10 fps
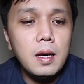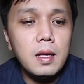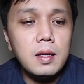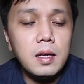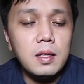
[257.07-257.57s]

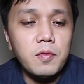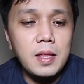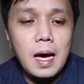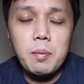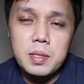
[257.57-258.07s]
And then if
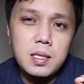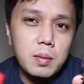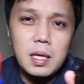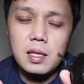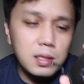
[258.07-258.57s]
it happens
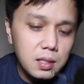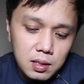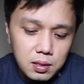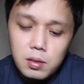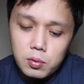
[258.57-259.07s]
again,
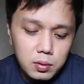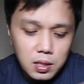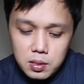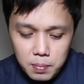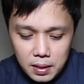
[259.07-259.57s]

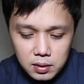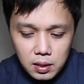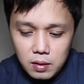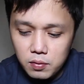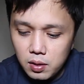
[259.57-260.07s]

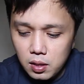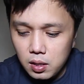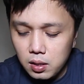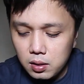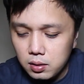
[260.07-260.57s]
dismantle
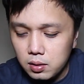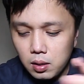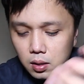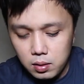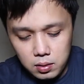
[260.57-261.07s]
everything,
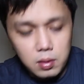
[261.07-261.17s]
the,